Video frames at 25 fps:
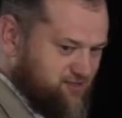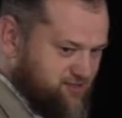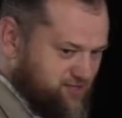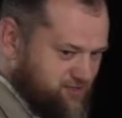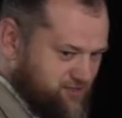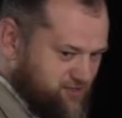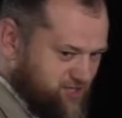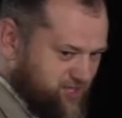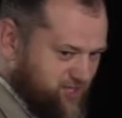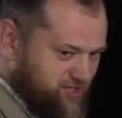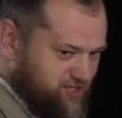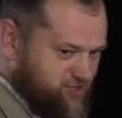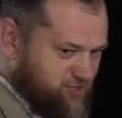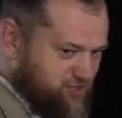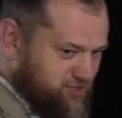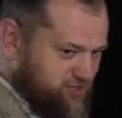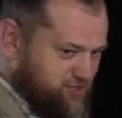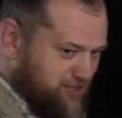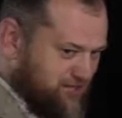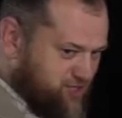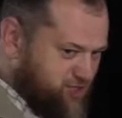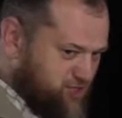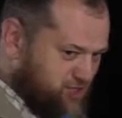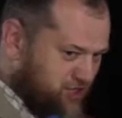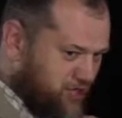Okay, so
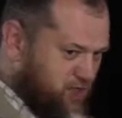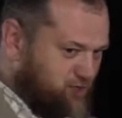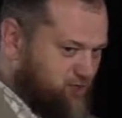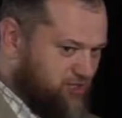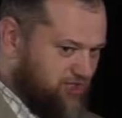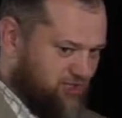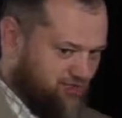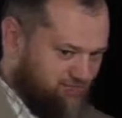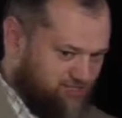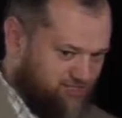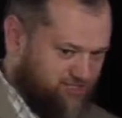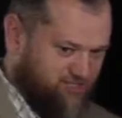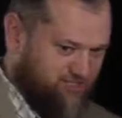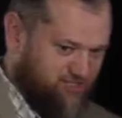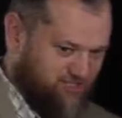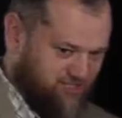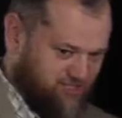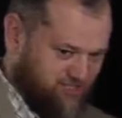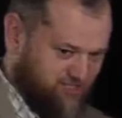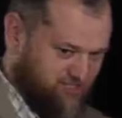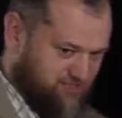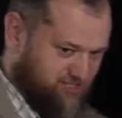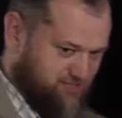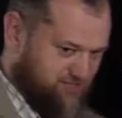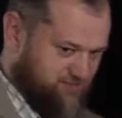imagine how clever
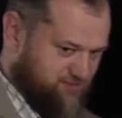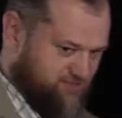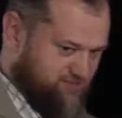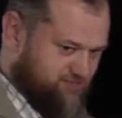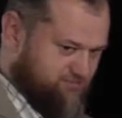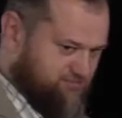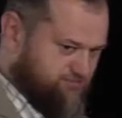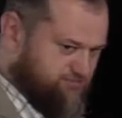that is.